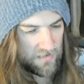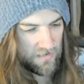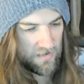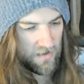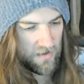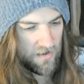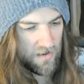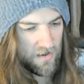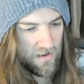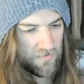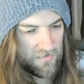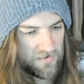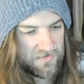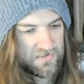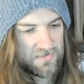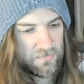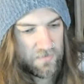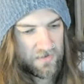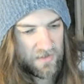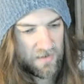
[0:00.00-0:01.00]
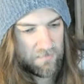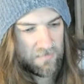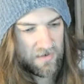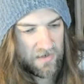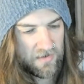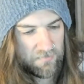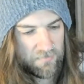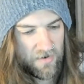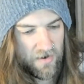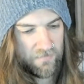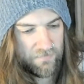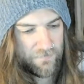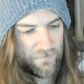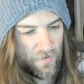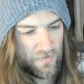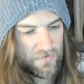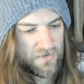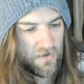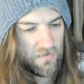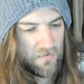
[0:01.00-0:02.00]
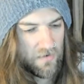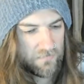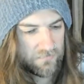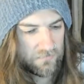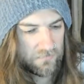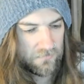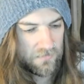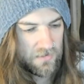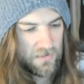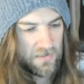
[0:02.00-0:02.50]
Ah, this is what they mean by photo novel.